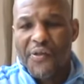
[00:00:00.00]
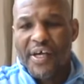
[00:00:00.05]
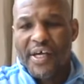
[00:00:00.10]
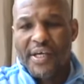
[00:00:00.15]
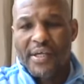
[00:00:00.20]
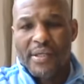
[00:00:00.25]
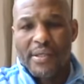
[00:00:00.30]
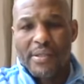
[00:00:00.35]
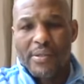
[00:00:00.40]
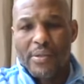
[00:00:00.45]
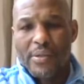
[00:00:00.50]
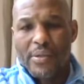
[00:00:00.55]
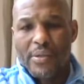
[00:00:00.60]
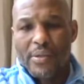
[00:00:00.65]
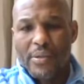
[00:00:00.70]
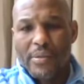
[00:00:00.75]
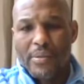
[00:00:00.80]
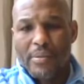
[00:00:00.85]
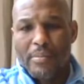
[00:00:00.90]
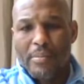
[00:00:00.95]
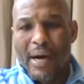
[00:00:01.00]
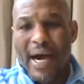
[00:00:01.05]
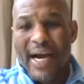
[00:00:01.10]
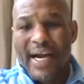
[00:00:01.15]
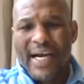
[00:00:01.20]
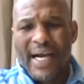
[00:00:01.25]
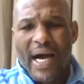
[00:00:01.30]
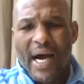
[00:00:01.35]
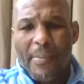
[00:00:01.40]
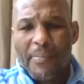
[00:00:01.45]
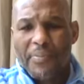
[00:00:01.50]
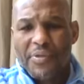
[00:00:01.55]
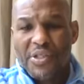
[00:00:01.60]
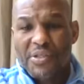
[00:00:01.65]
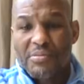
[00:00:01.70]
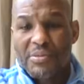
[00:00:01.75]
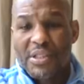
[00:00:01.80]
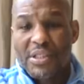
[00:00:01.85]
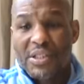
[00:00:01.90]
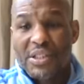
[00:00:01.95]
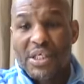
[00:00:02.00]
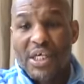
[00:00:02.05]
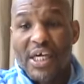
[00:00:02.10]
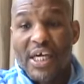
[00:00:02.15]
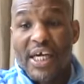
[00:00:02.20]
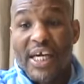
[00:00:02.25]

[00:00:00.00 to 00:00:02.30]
and my accomplishments,